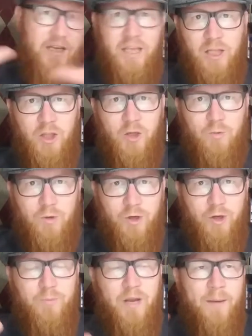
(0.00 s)
in the
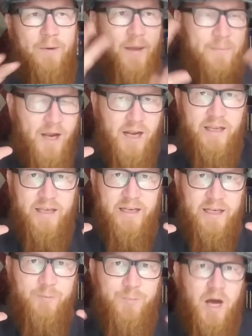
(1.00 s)
room. Now, I'm not going to get
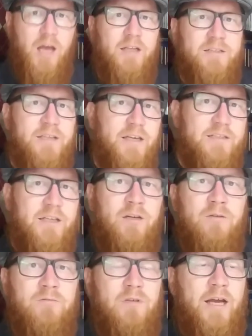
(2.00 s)
into politics. I
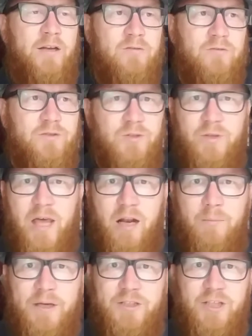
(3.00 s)
don't do that
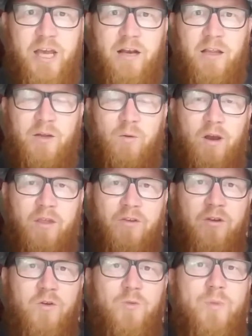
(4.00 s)
on my channel. I want
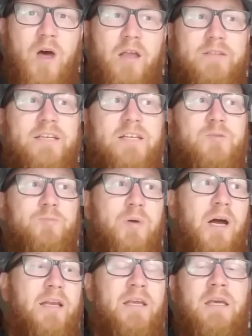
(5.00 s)
nothing to do with politics.
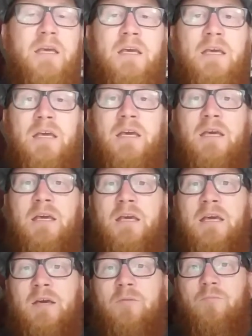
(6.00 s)
But
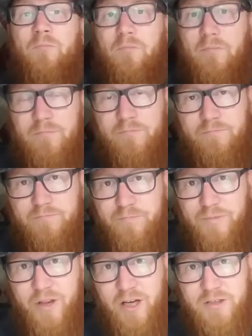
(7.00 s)

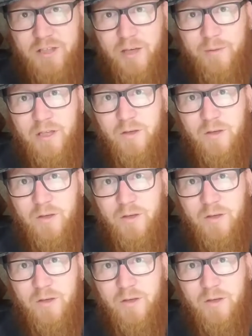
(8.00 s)
there's going to be the